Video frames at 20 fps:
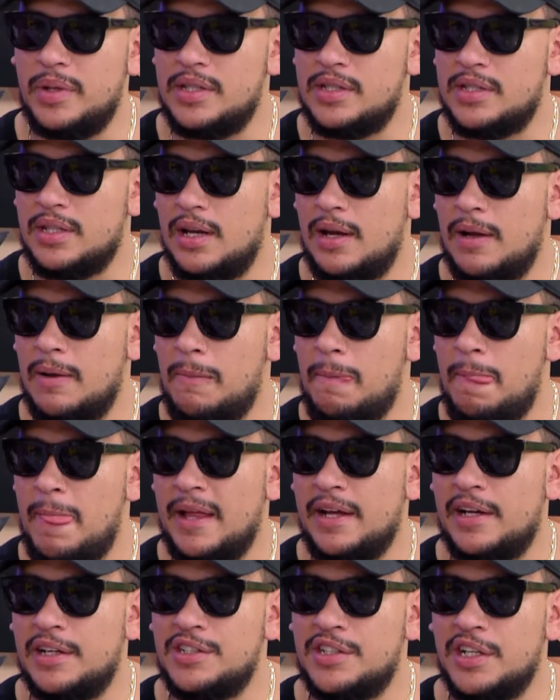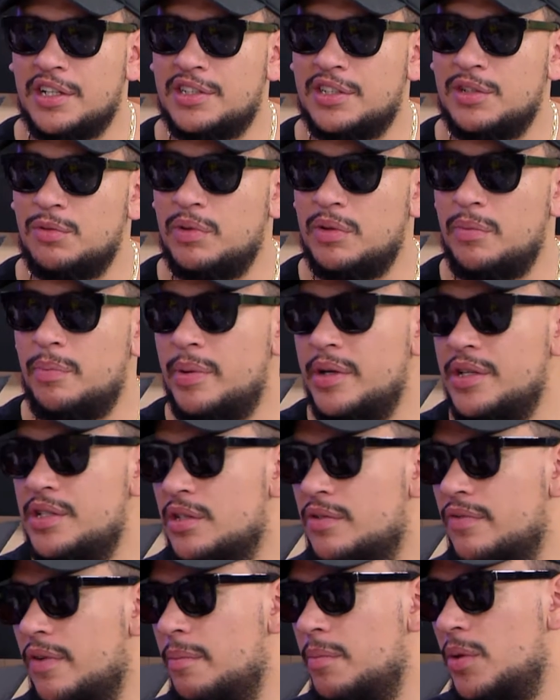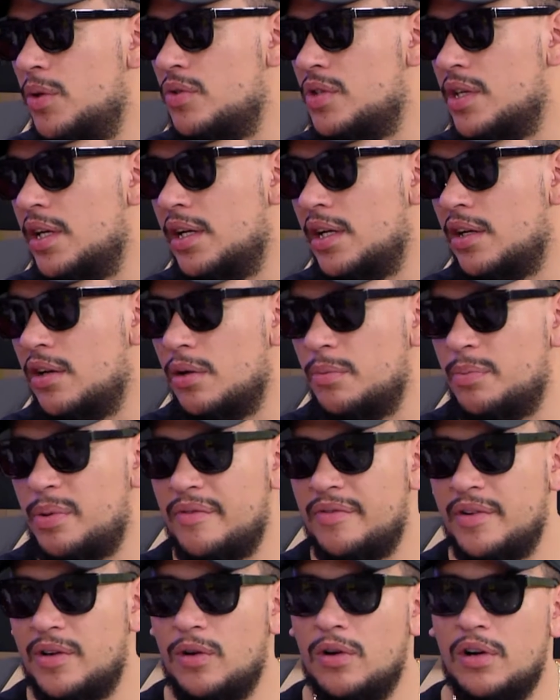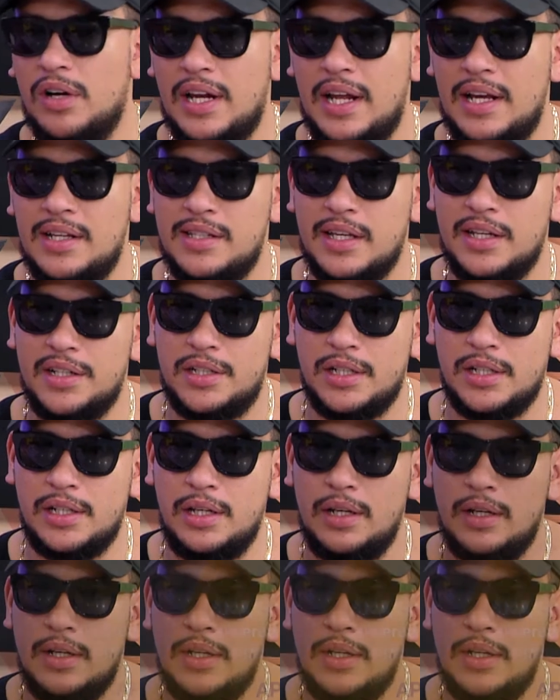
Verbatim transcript: is uh, in conjunction with Bridges for Music, a nonprofit organization,